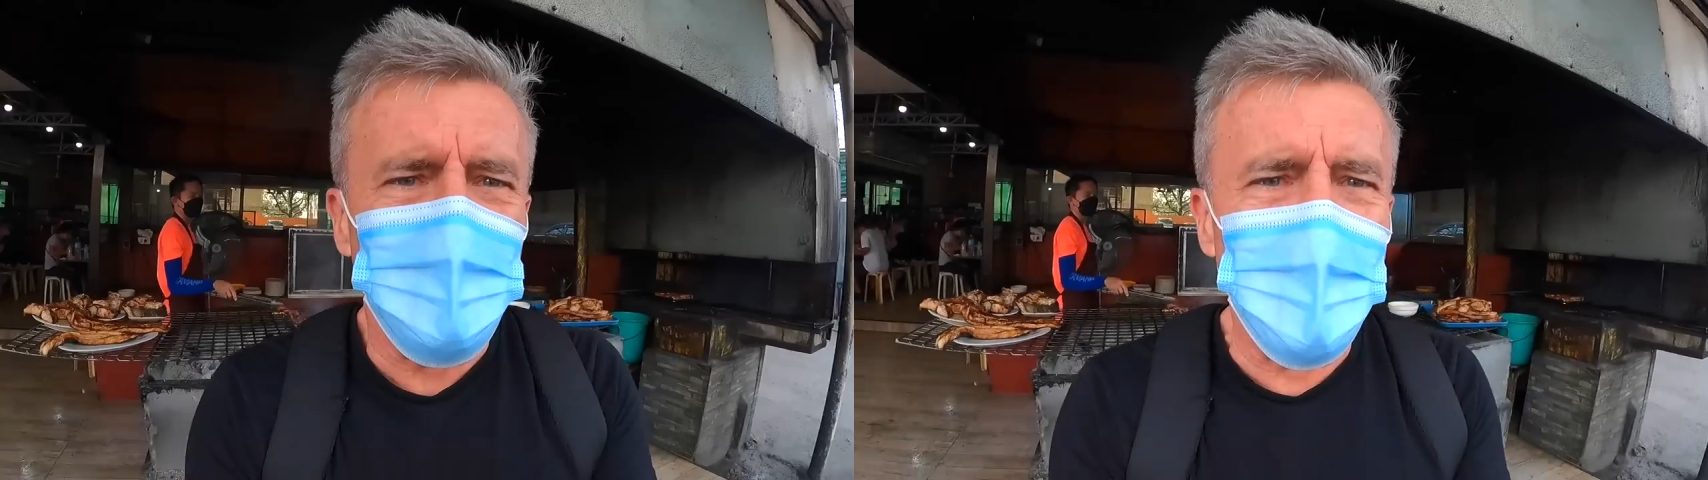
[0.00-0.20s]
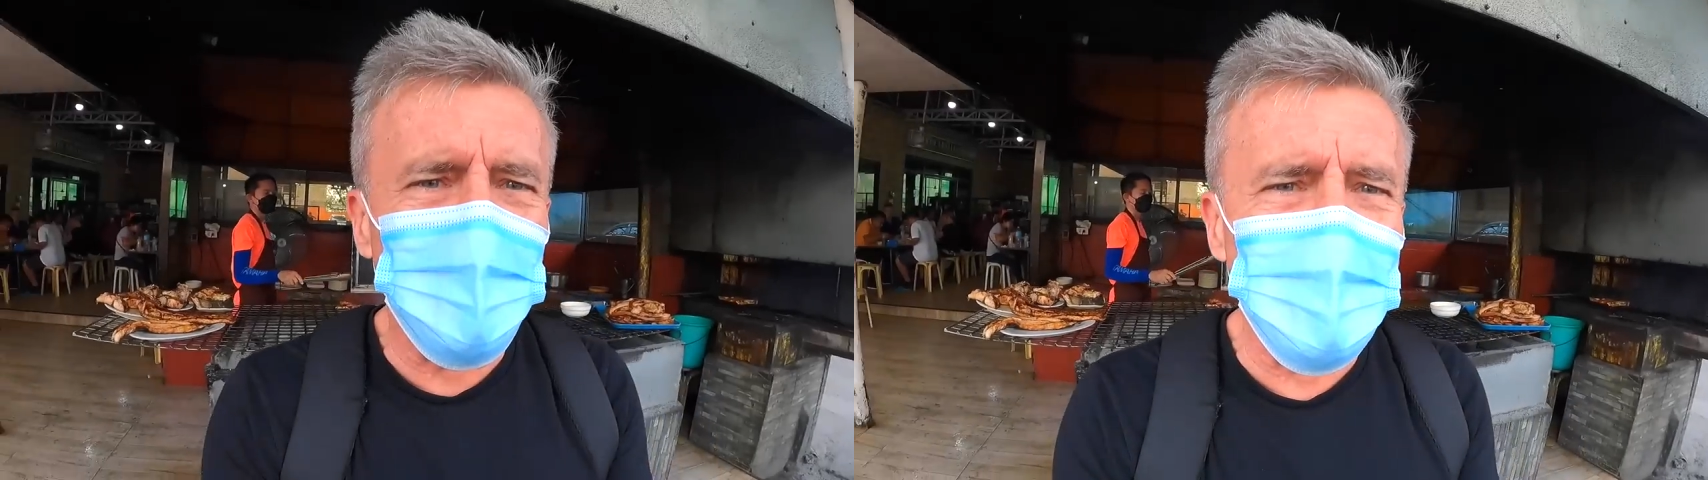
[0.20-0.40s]

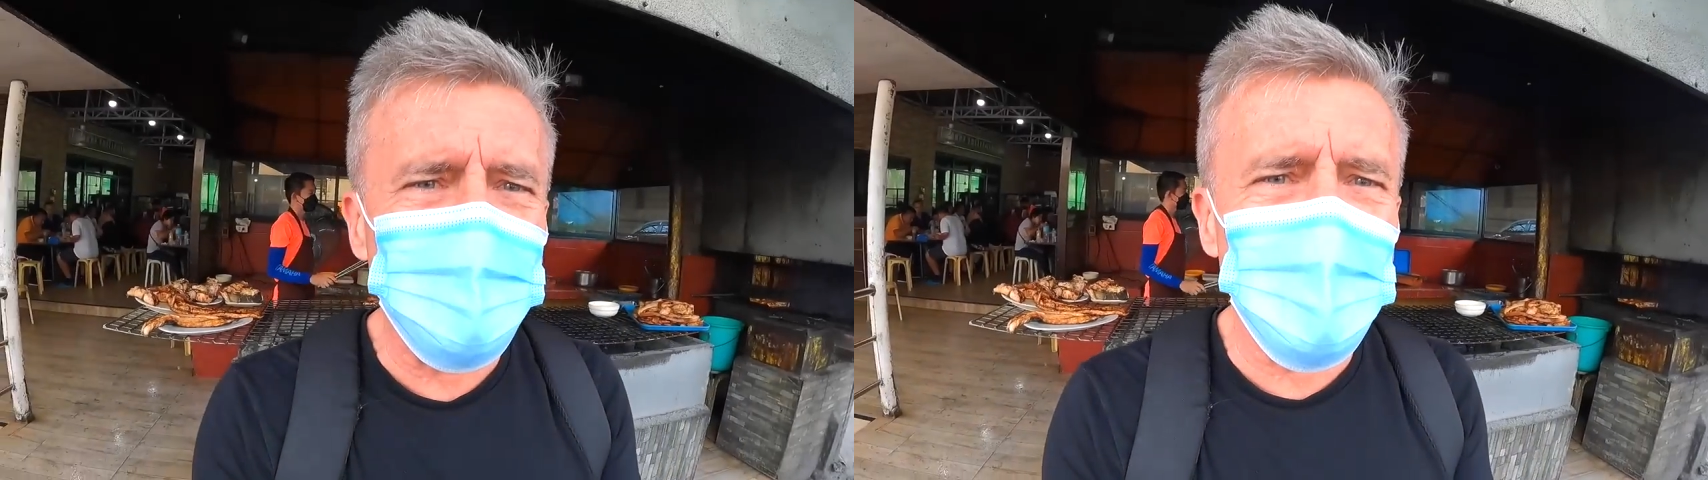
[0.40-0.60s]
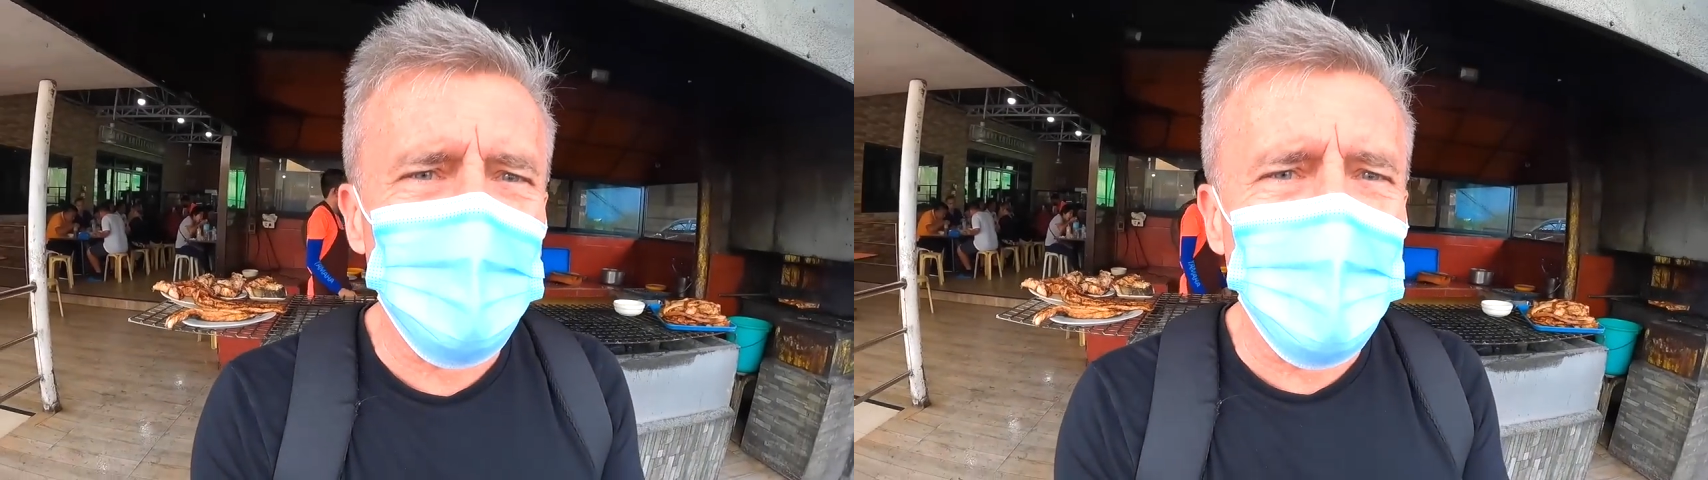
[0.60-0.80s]
Well,
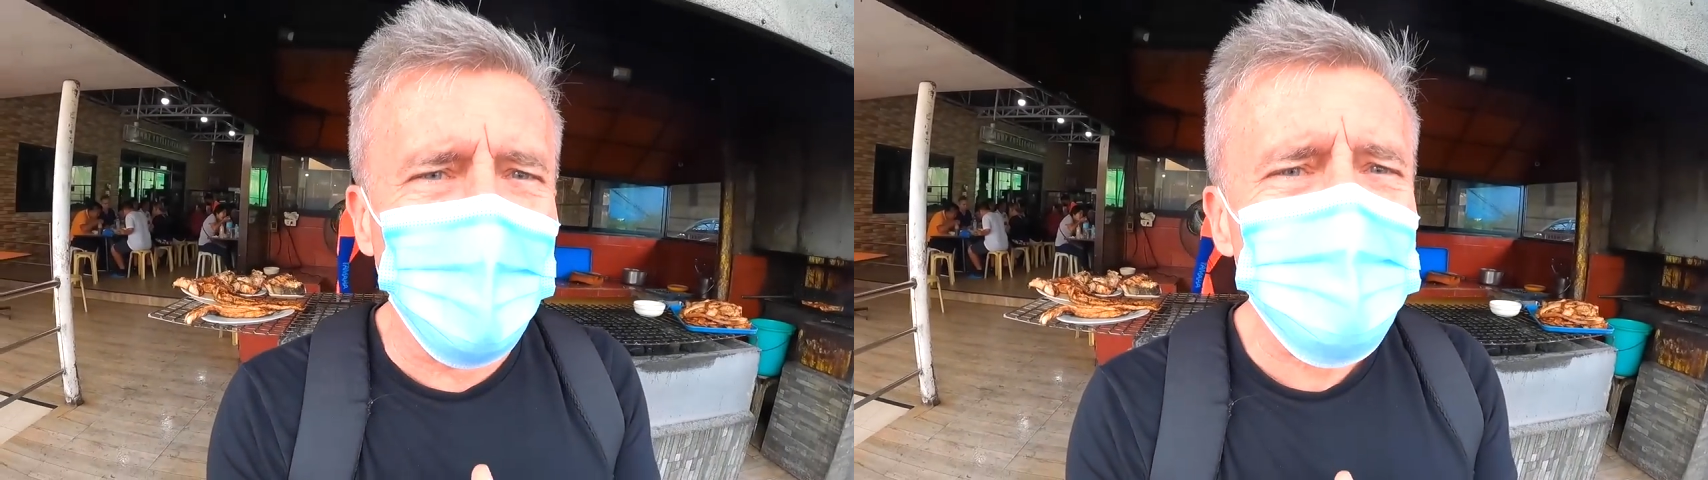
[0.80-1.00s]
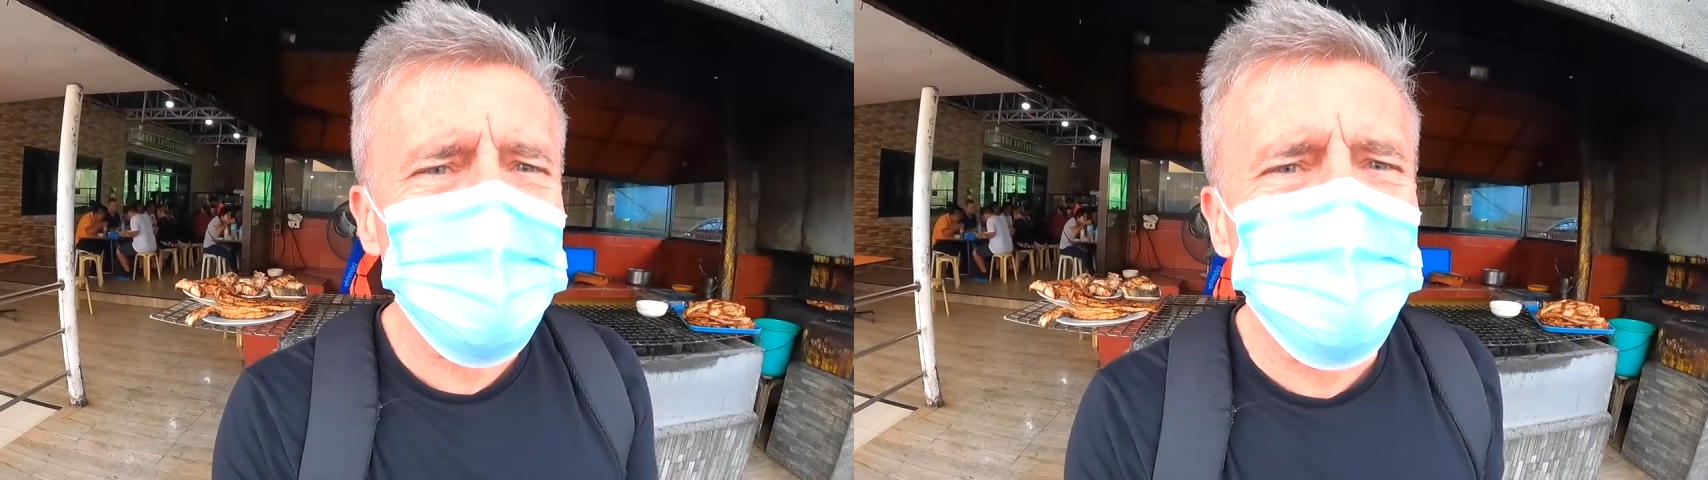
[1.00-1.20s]
believe it or
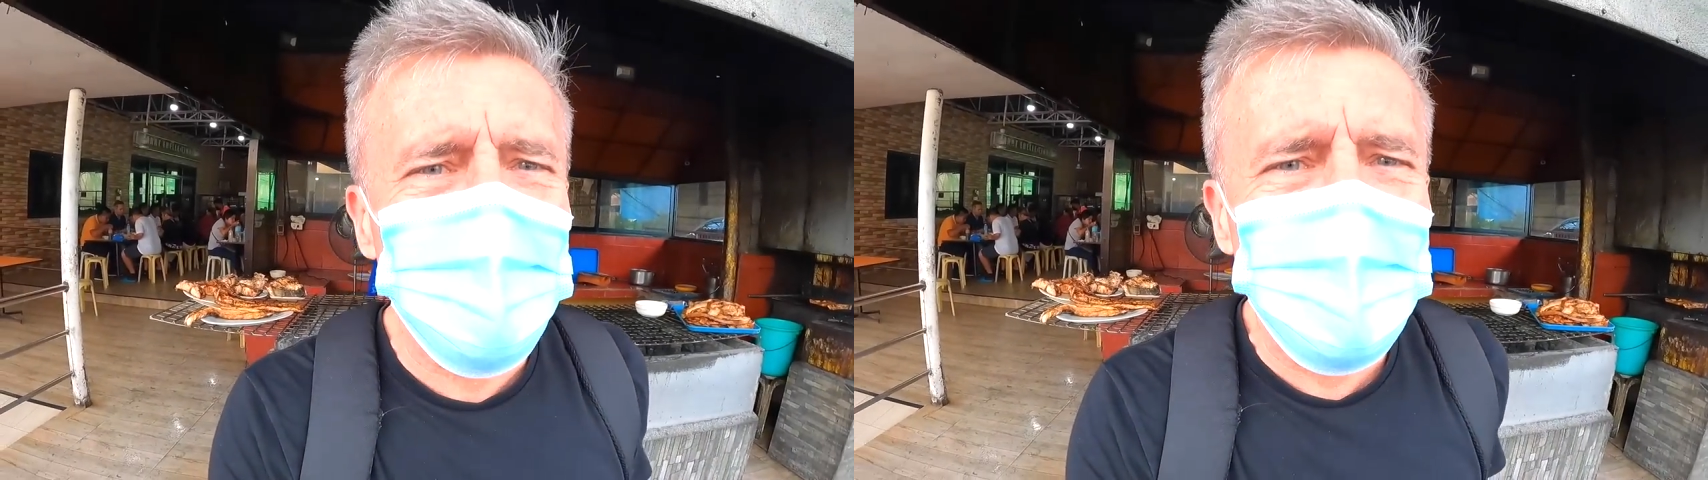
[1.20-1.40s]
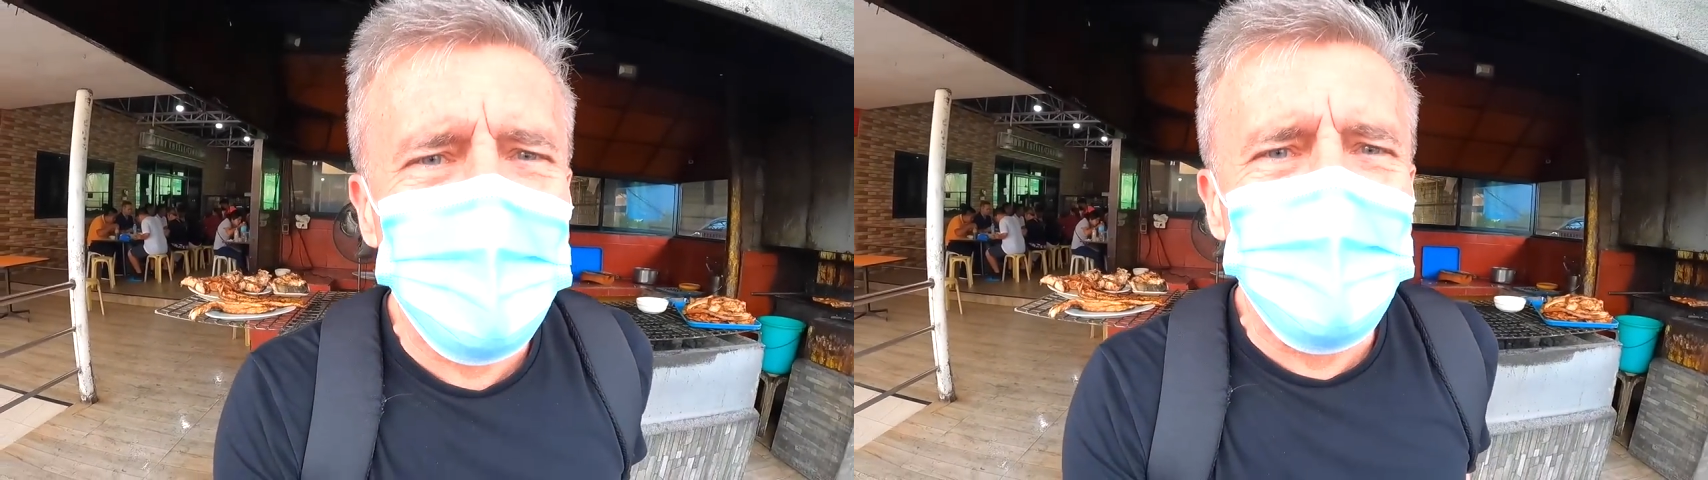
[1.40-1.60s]
not,
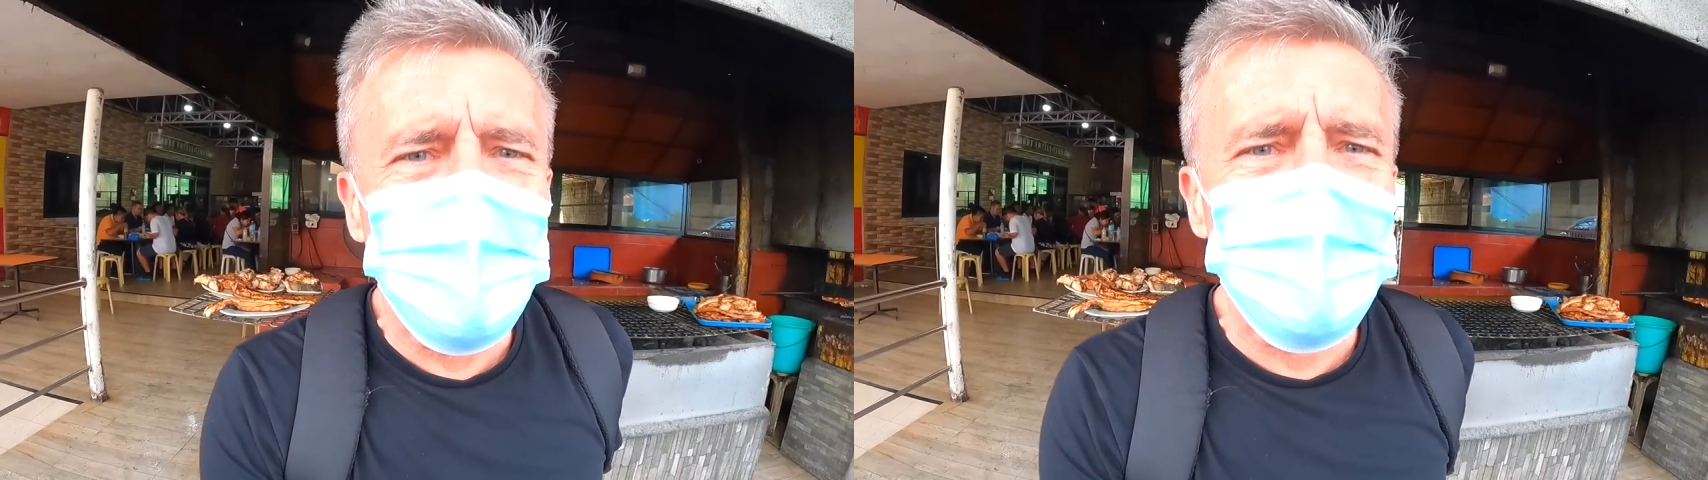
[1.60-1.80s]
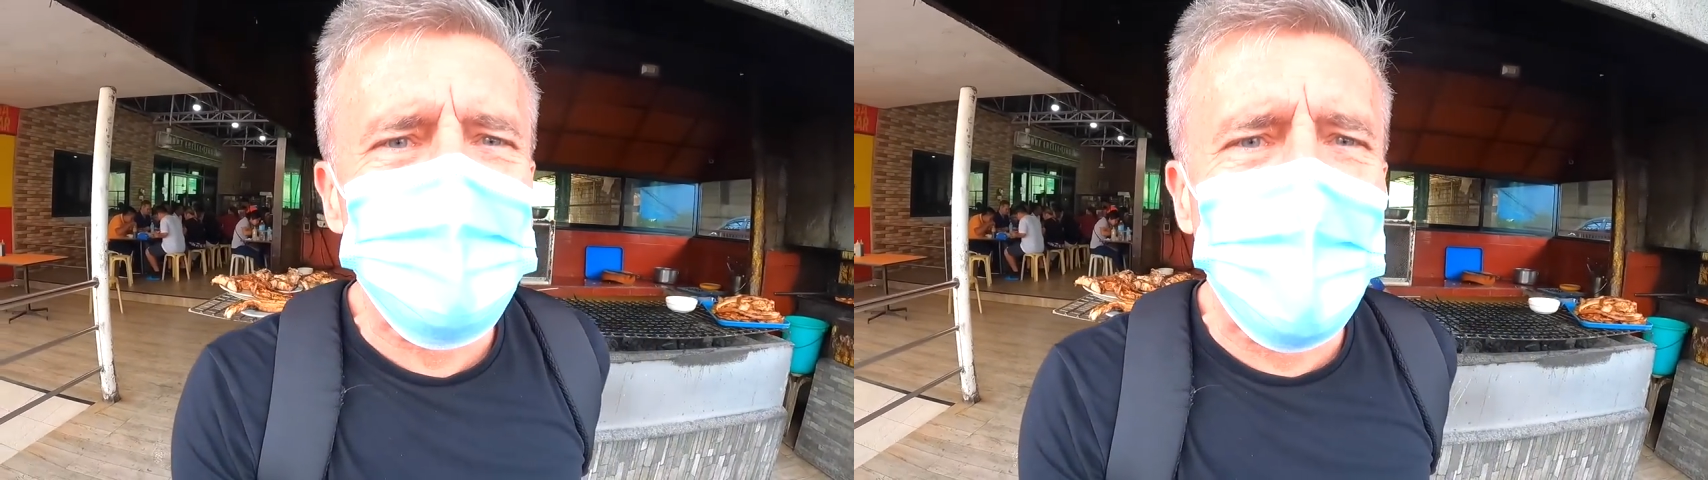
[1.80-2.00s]
it's